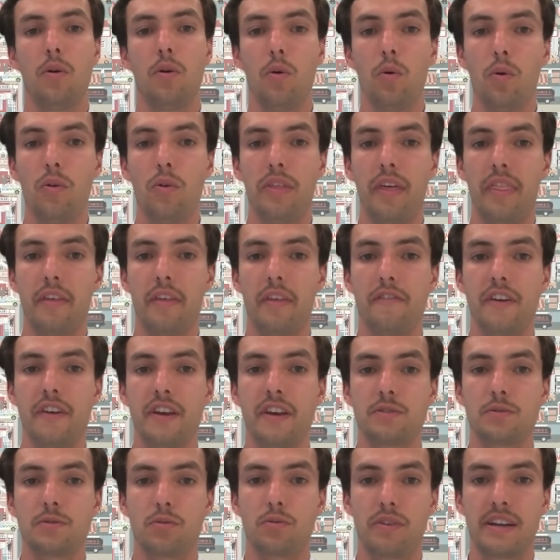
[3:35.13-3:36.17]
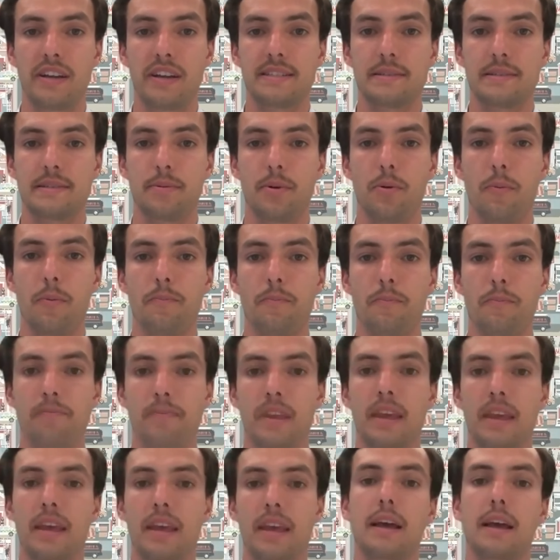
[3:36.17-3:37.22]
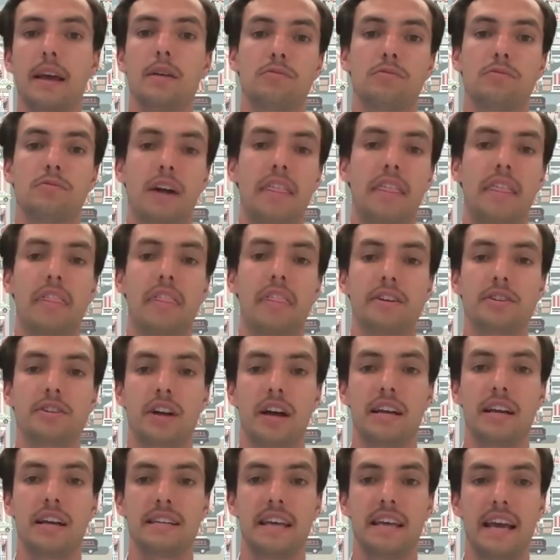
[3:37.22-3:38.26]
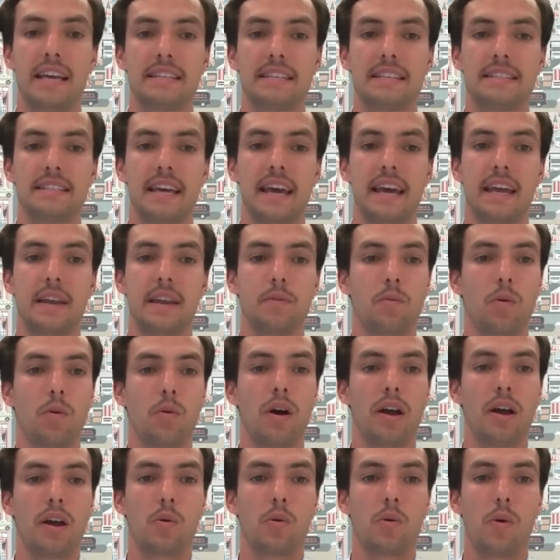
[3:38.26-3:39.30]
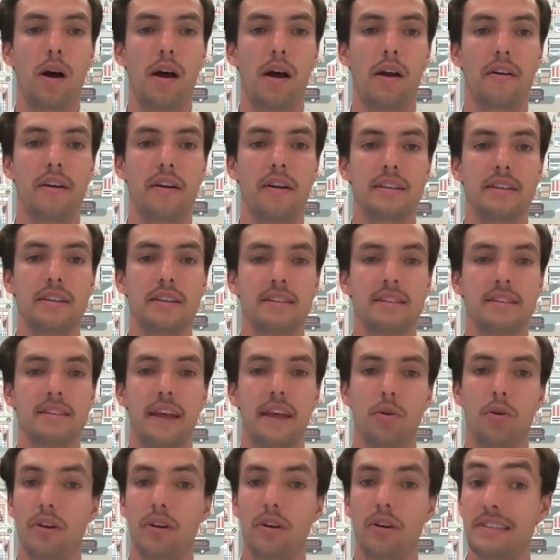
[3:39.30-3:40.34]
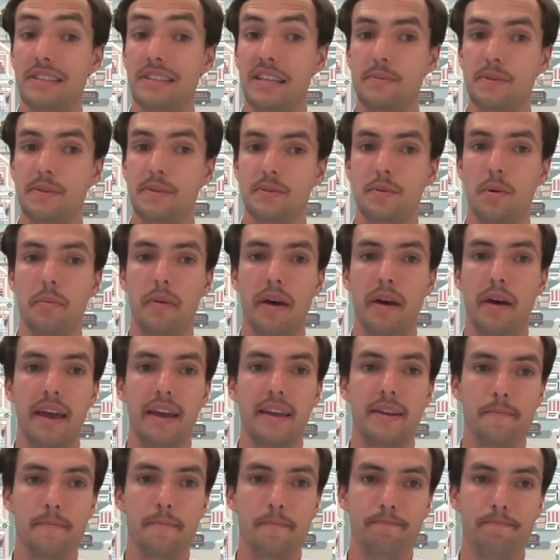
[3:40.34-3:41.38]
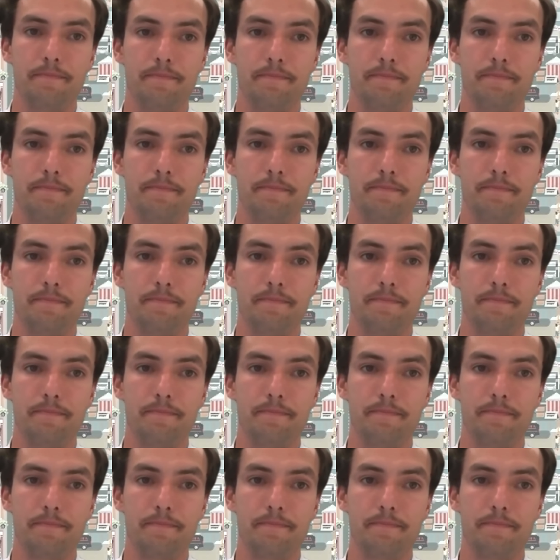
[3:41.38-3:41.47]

or that the fees were reasonable, rather than trying to ascertain what inquiries and/or assessments were made.